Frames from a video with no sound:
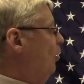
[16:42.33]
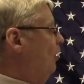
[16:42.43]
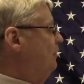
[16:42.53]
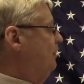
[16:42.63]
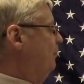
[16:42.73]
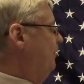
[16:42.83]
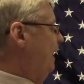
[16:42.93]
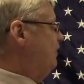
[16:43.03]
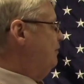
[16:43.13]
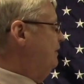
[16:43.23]
or a
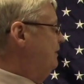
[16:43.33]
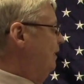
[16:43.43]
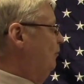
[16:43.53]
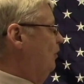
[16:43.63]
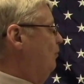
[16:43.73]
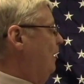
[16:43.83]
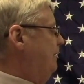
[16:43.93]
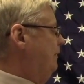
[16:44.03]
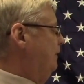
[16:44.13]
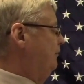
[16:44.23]
substantially similar
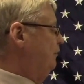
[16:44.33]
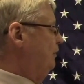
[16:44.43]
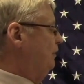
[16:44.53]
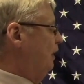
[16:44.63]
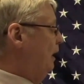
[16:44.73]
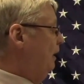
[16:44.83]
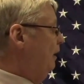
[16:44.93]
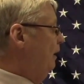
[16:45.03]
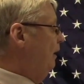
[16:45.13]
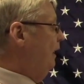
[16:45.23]
residence for the church.
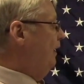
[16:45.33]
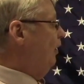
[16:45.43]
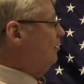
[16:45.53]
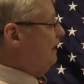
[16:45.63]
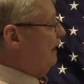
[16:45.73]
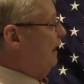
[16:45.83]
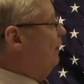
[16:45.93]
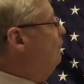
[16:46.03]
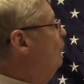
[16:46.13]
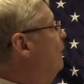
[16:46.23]
He knows I can't
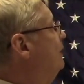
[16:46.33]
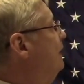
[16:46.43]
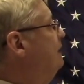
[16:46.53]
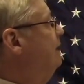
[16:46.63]
afford this